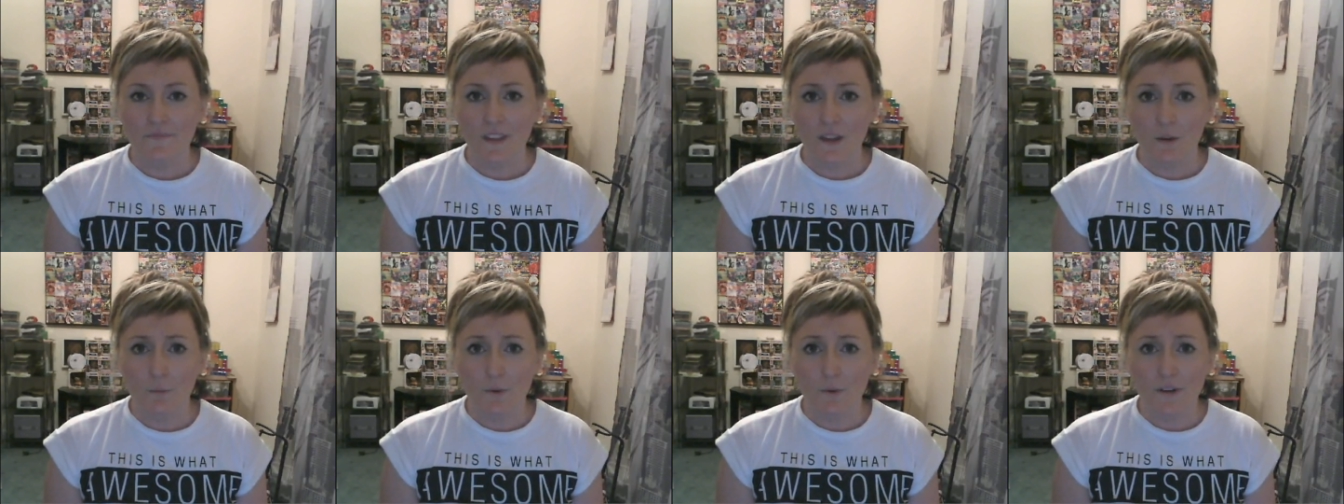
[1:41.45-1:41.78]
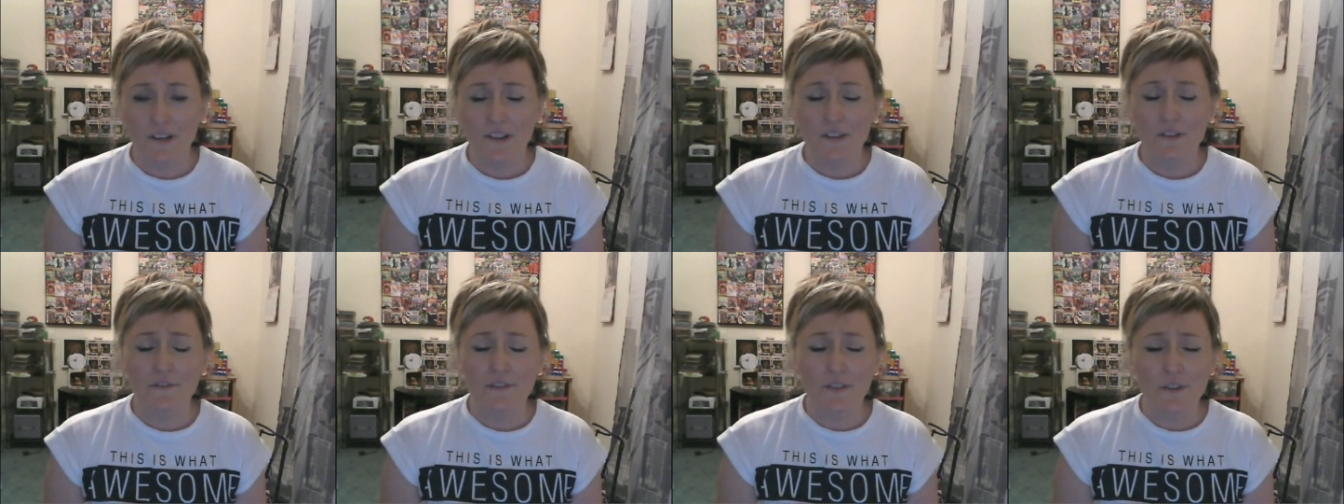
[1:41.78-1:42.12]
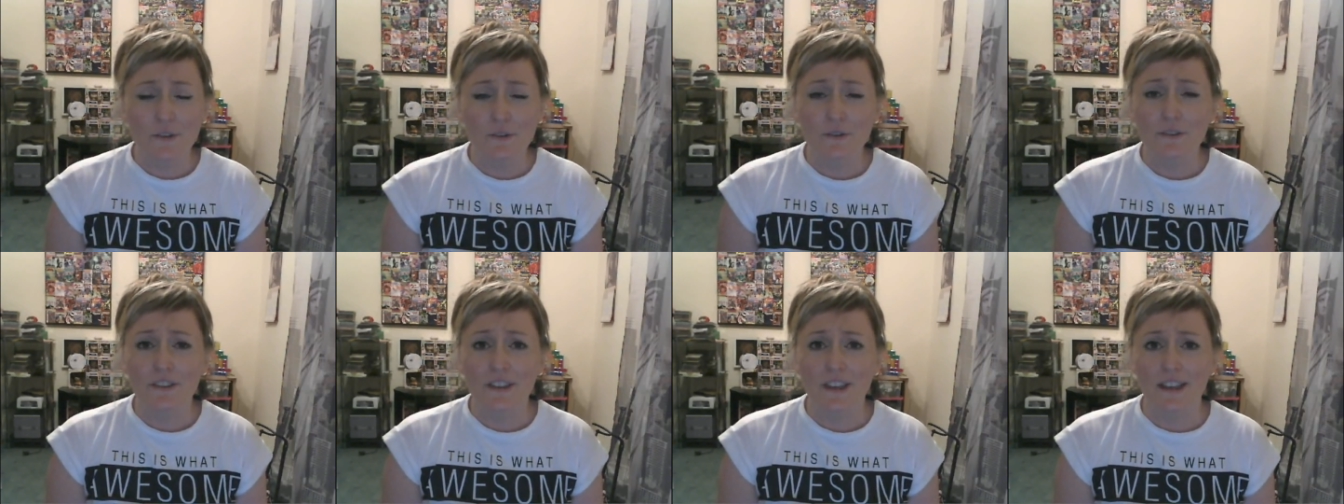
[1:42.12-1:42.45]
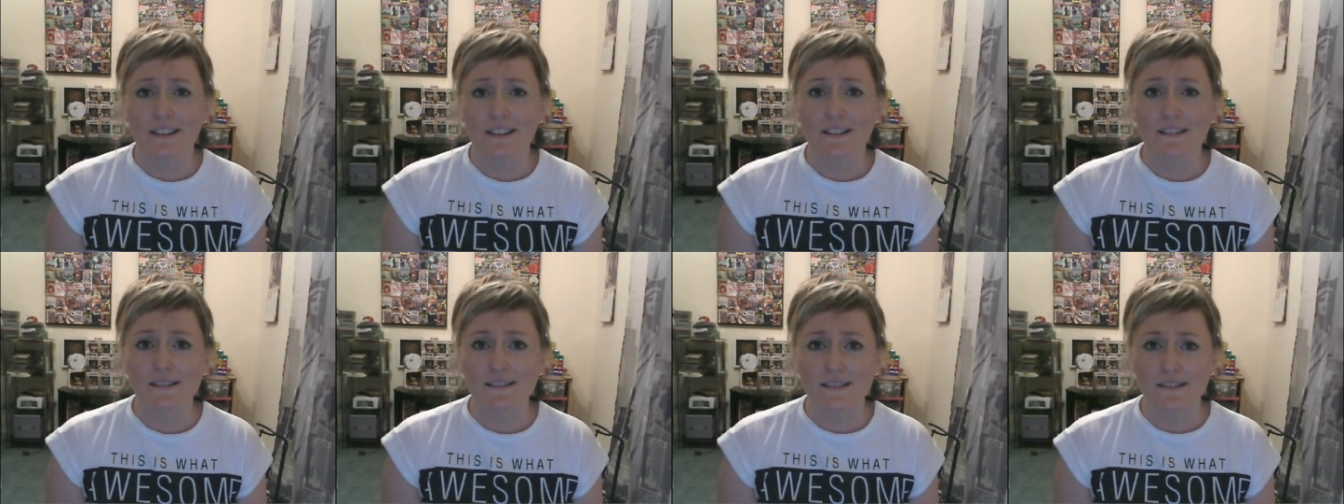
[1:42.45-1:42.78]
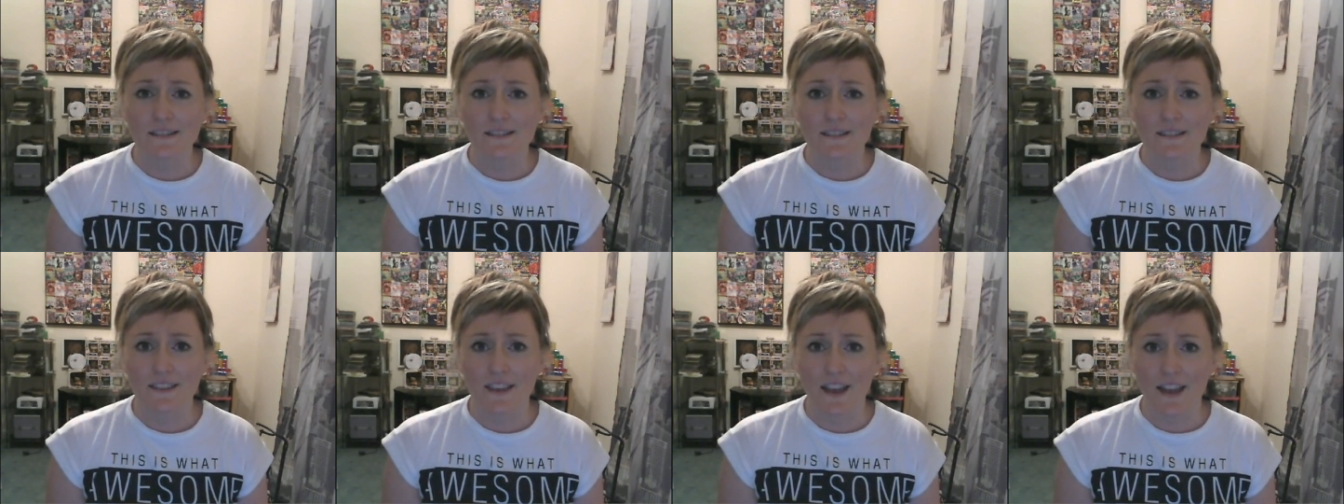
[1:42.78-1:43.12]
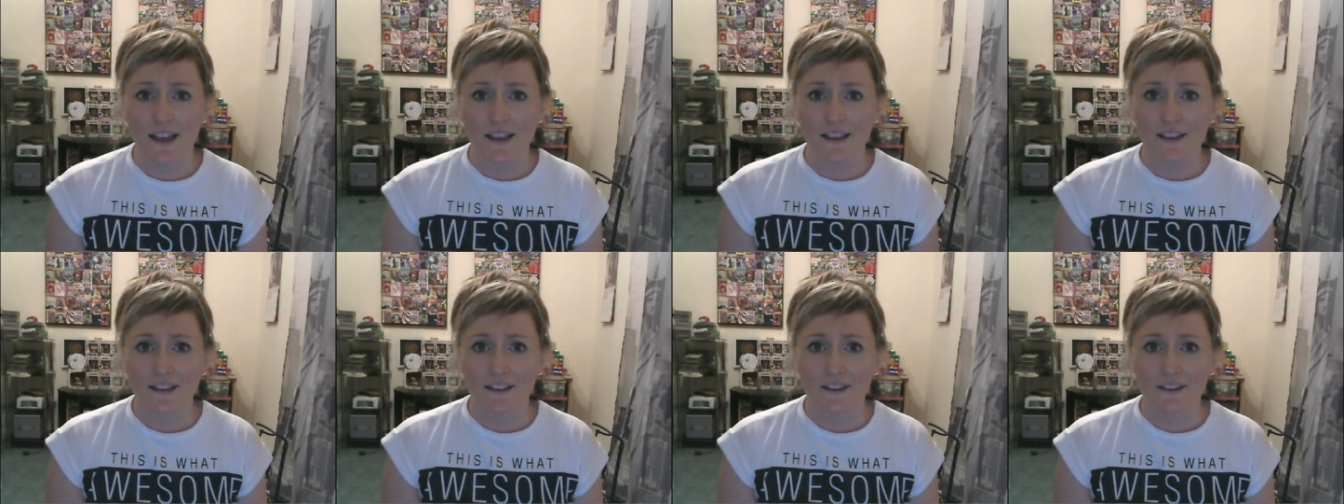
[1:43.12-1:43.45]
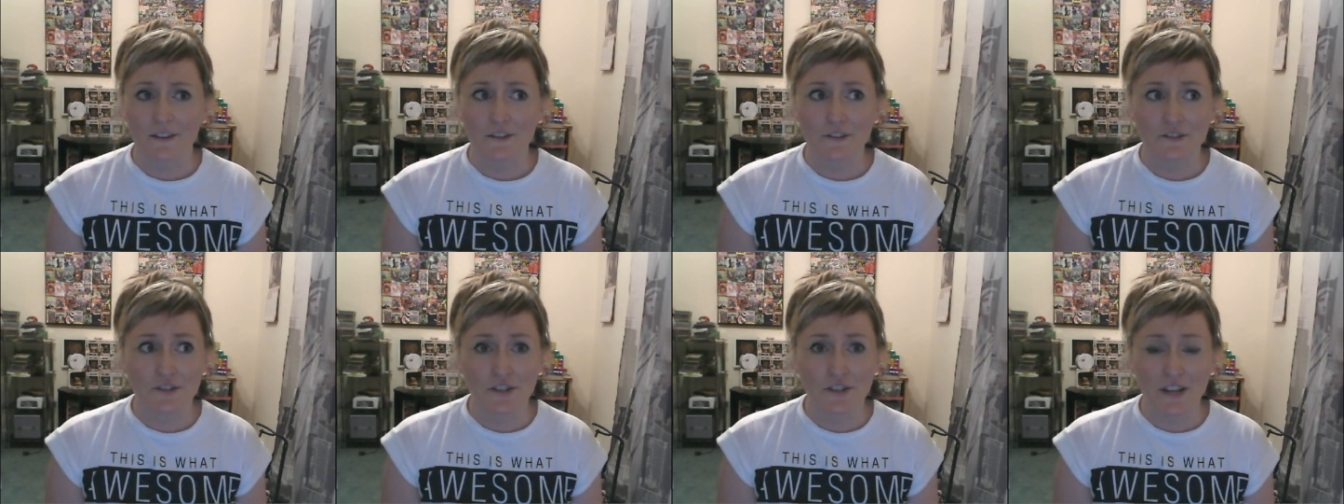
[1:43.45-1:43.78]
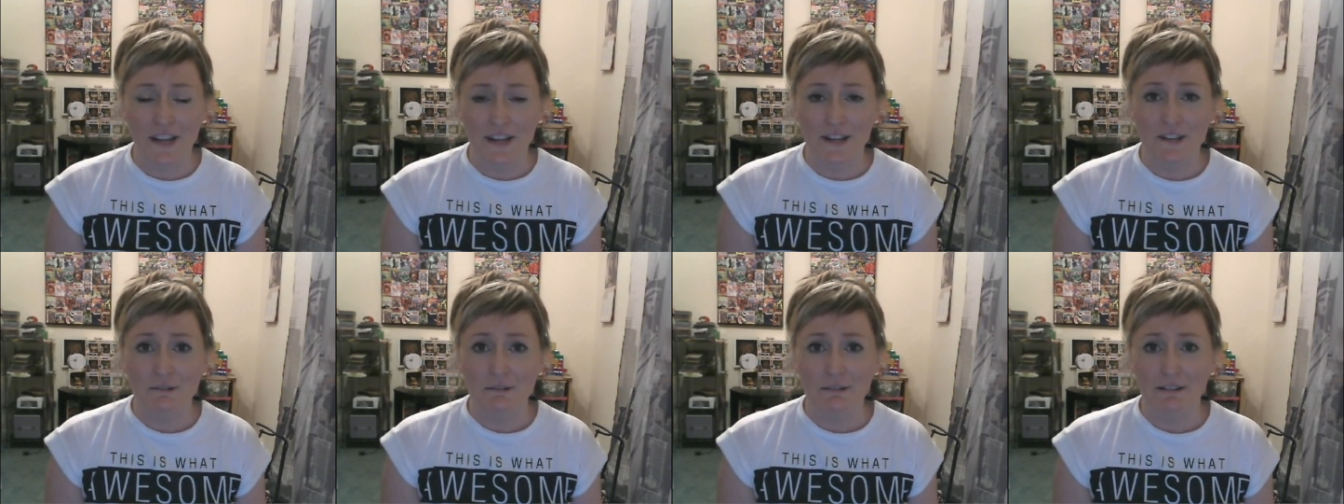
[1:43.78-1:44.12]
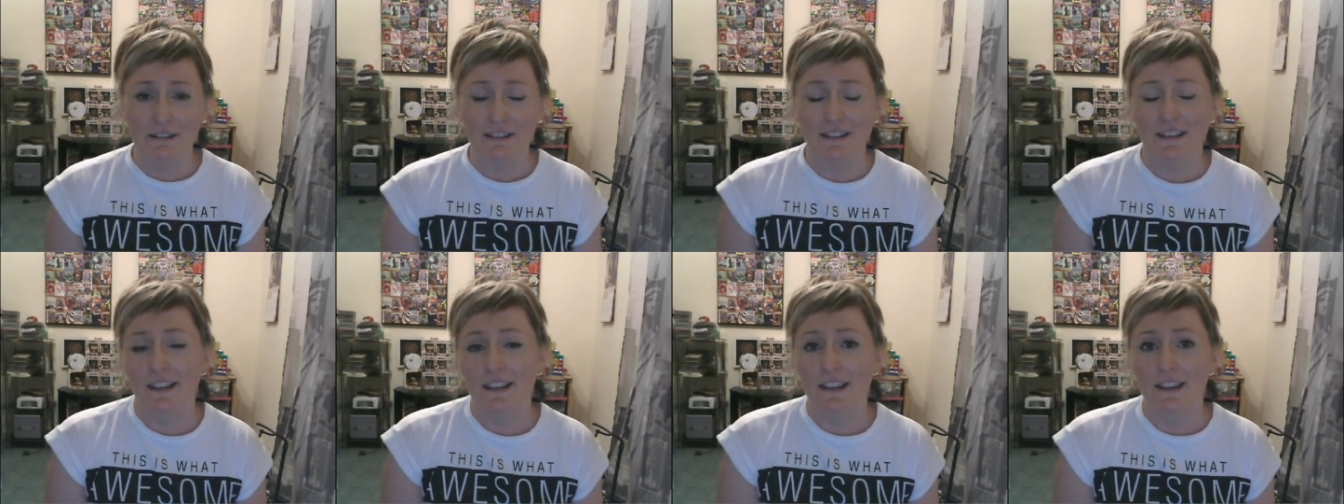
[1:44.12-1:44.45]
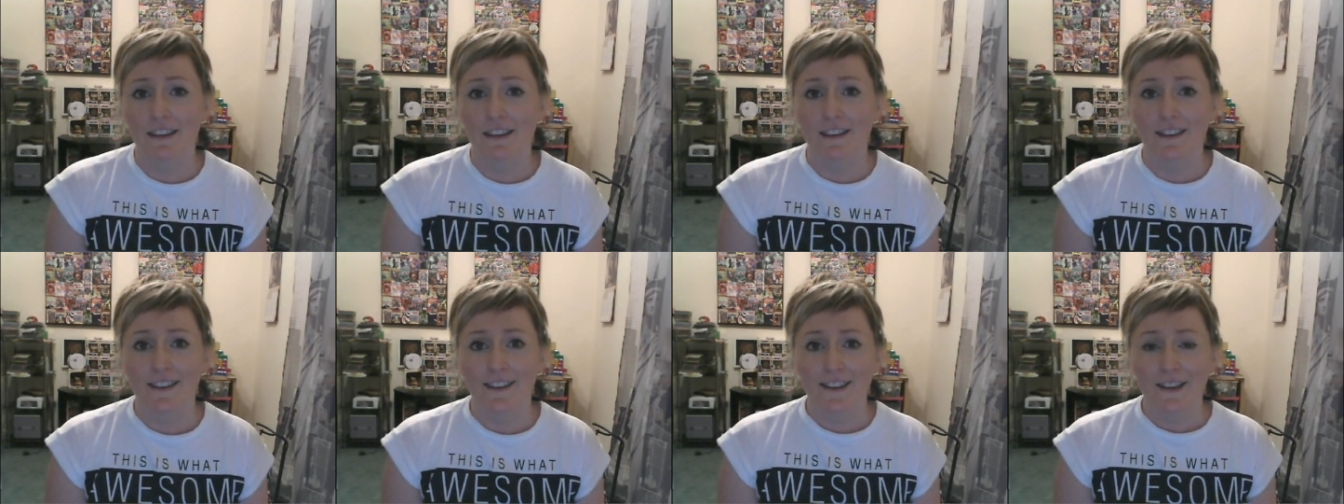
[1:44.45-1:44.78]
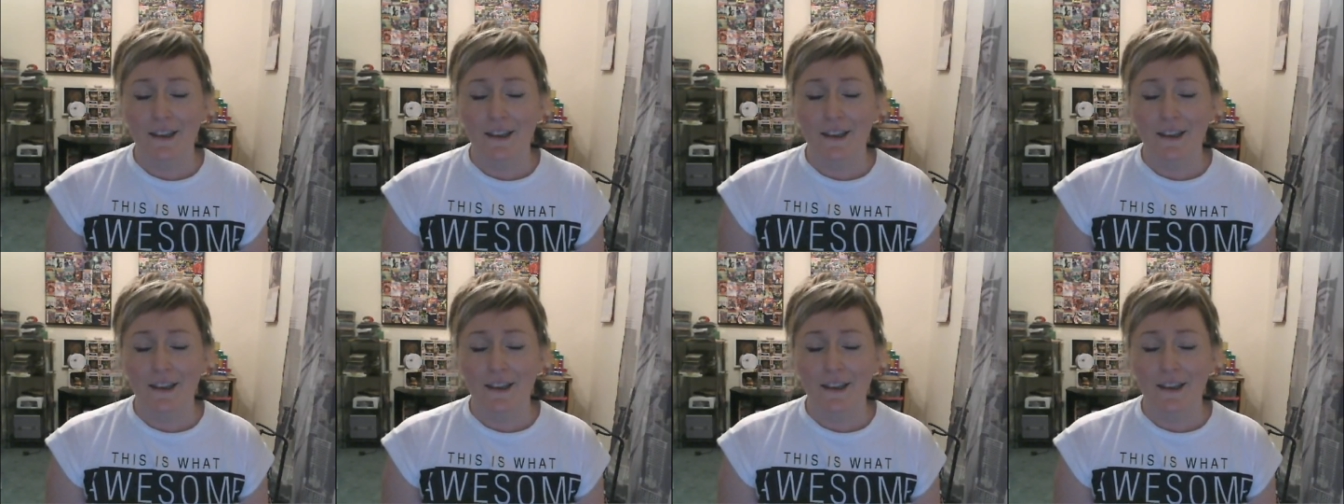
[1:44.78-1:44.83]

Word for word: one of the few things that could genuinely